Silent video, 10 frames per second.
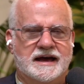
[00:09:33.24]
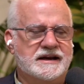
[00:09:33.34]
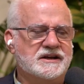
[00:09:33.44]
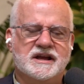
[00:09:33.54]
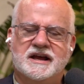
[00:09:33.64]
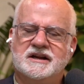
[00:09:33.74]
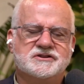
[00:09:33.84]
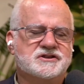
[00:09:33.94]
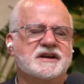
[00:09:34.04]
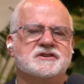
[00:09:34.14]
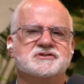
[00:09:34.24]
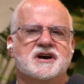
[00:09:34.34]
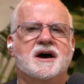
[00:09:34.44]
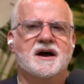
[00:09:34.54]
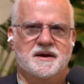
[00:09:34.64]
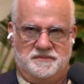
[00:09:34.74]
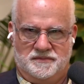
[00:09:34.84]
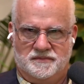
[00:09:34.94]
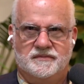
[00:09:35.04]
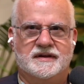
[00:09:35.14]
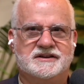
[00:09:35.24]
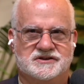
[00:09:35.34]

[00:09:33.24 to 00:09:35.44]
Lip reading: And it takes time. That's